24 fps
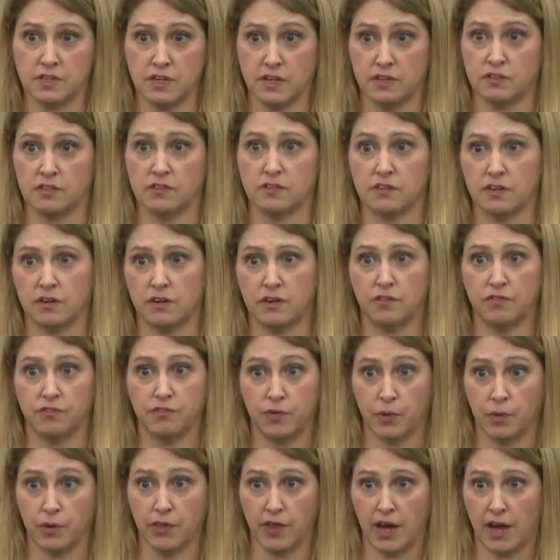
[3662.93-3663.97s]
necessary
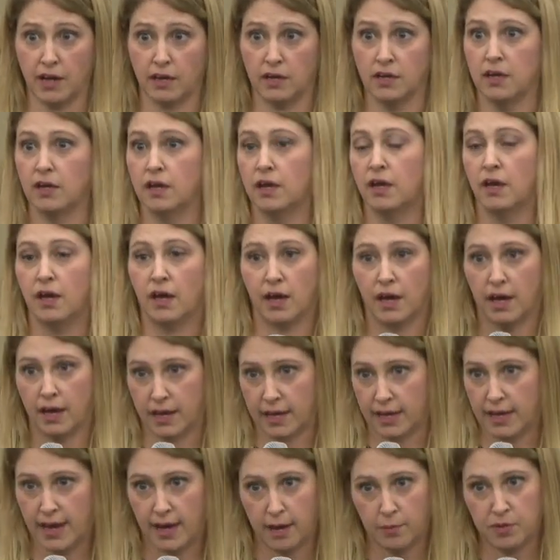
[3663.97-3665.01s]
for that. A
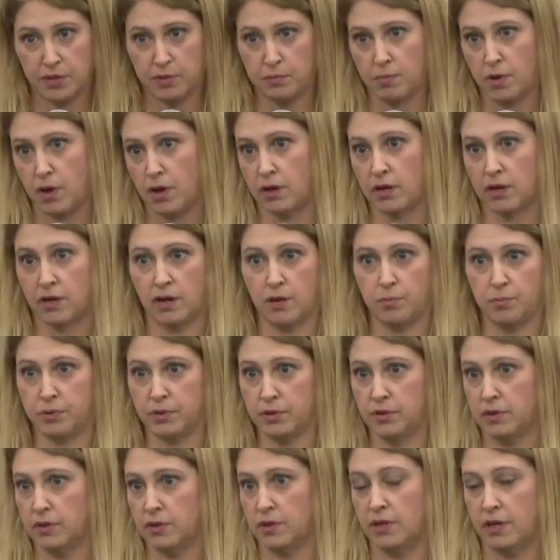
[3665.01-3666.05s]
cabin mock-up,
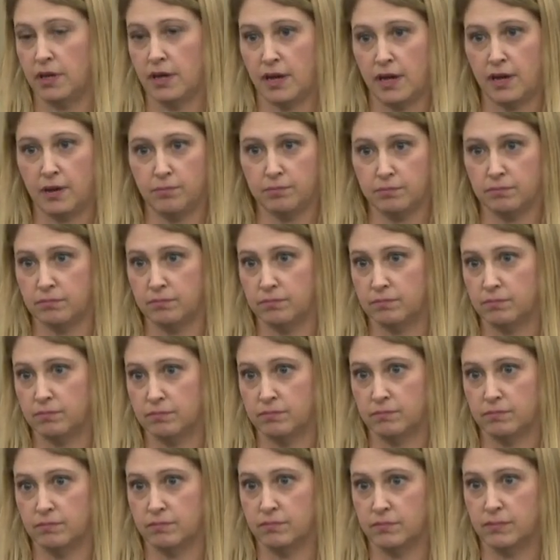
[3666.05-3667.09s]
um,
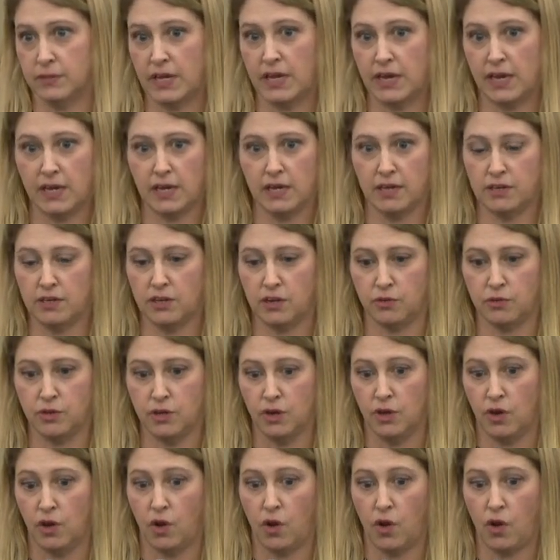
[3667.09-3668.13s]
a, you know,
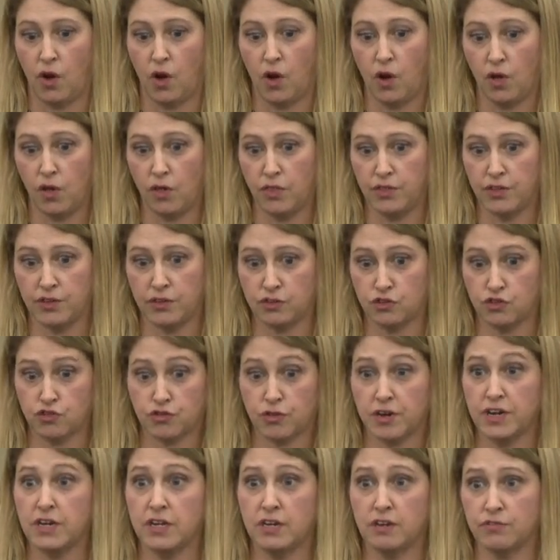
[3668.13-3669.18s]
all the
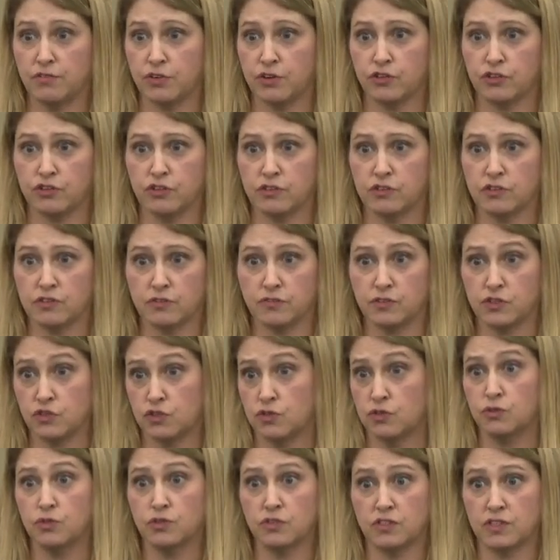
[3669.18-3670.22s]
training versions of
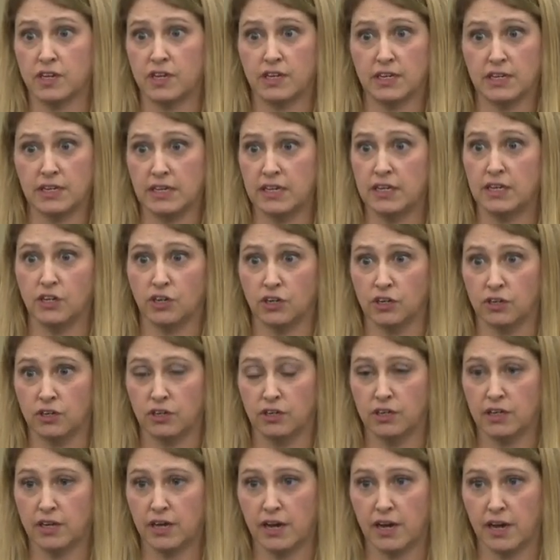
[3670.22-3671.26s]
suits and gear.
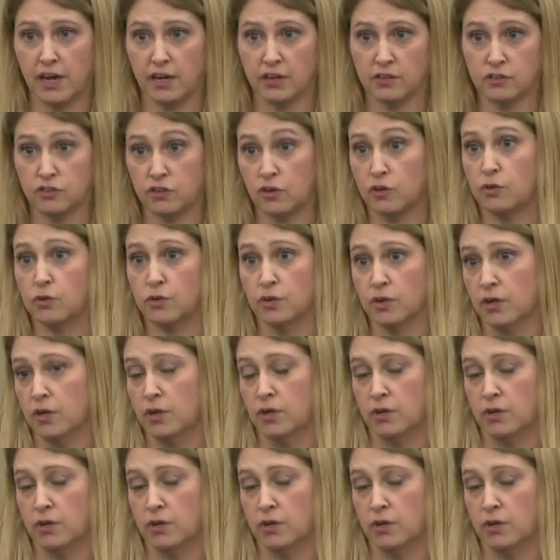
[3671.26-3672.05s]
Uh, so